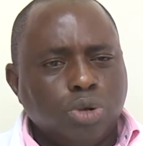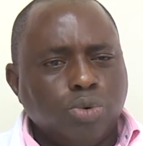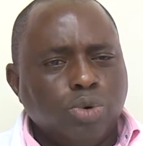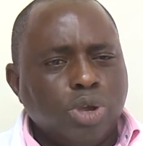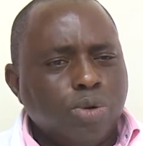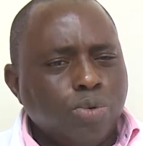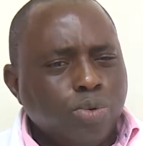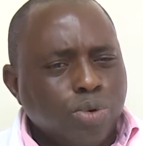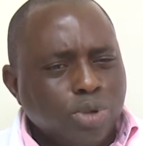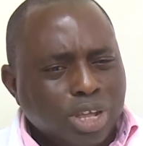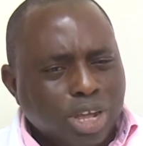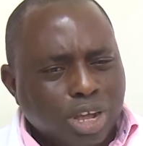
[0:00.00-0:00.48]

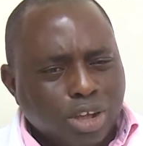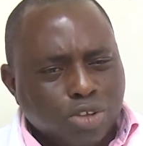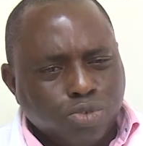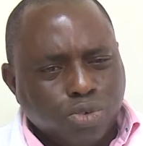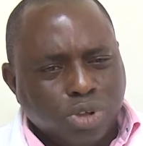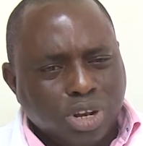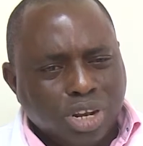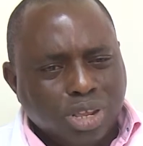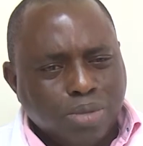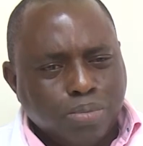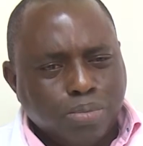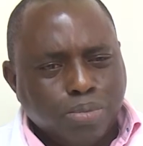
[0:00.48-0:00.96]
where we
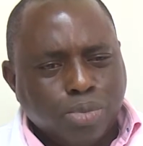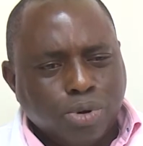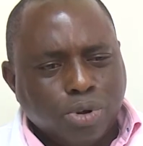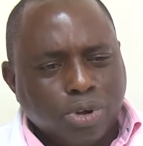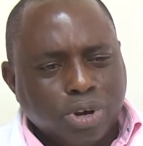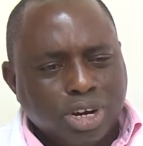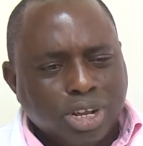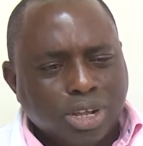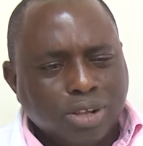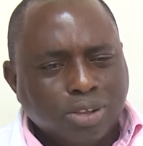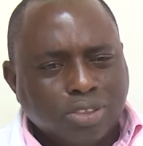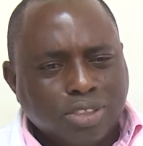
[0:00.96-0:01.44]
actually
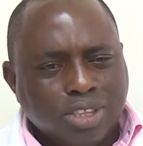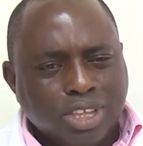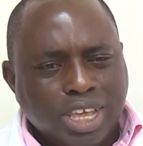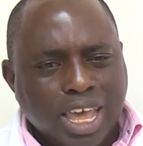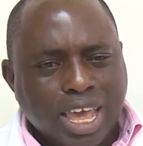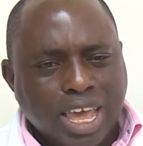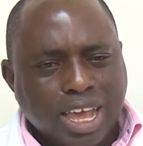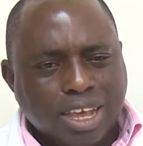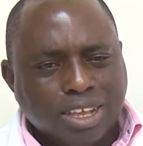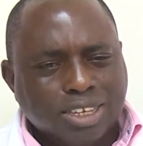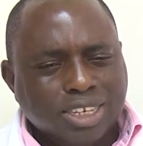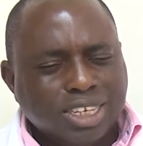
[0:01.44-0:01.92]
burn out the
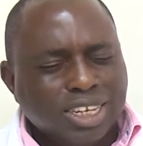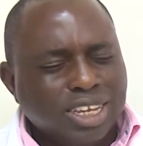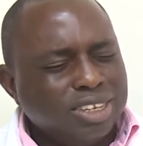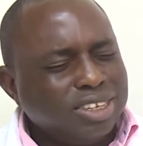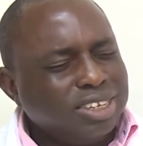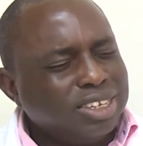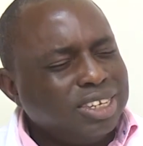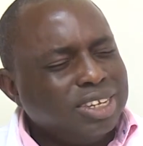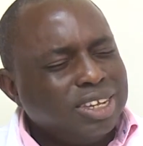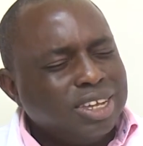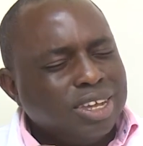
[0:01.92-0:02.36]
excess